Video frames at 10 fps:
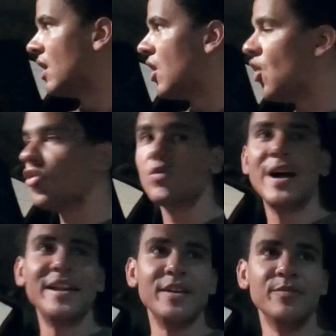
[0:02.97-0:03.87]

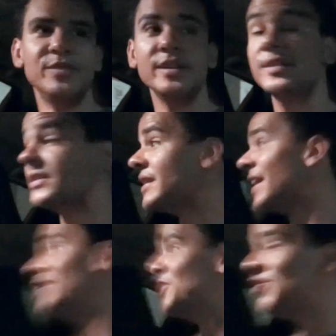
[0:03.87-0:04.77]
Alrighty, this is
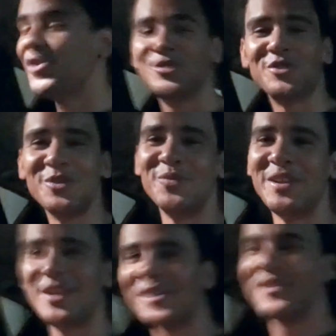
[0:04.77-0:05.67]
a YouTube
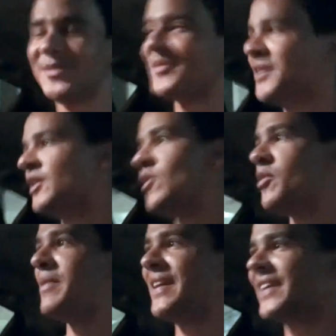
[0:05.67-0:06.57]
video. We're
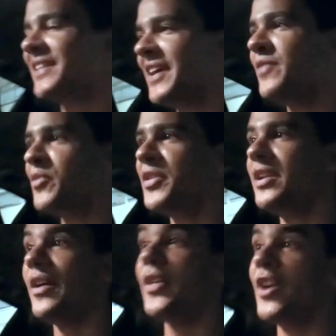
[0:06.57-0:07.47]
back again with
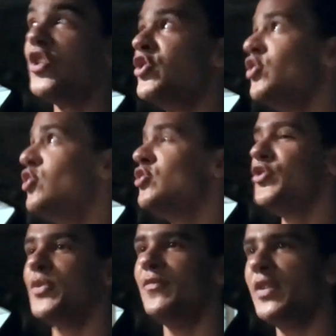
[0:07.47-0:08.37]
another
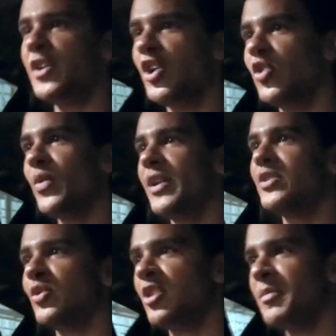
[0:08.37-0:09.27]
YouTube video. We're going to
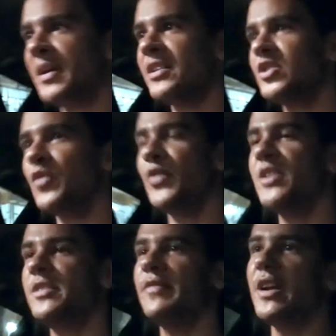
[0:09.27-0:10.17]
talk about software
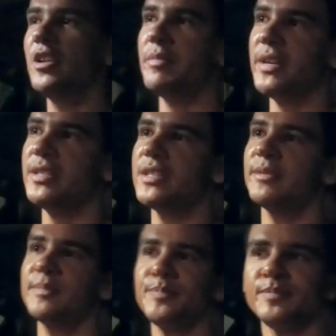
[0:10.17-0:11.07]
development.
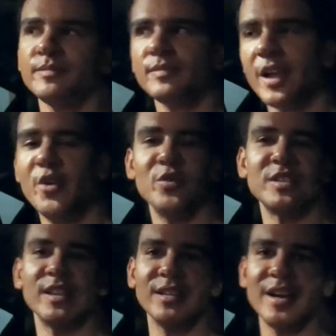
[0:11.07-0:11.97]
I noticed
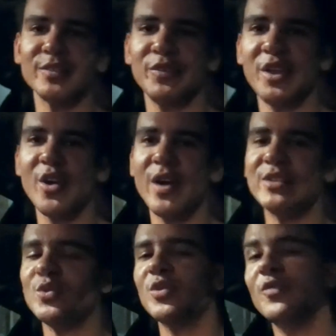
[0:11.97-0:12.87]
in the last video I
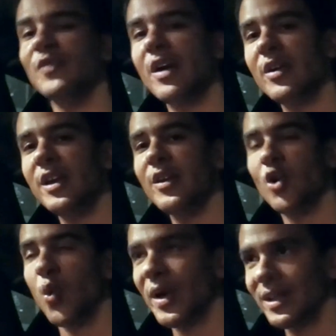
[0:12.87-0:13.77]
talked very
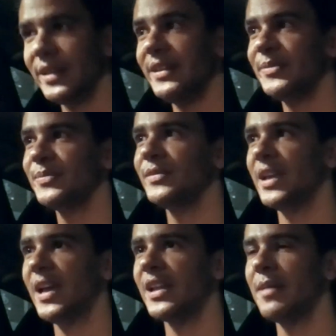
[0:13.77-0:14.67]
quickly
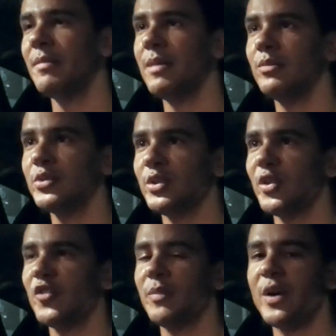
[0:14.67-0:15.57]
and I mumbled a
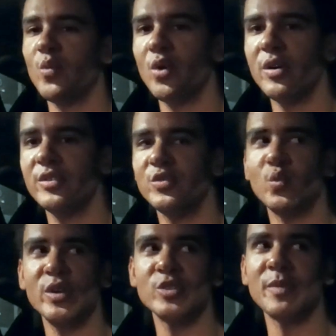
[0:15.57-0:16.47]
lot of my words,
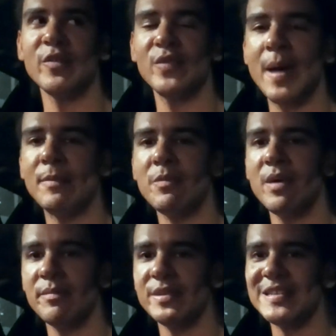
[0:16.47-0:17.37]
which my family members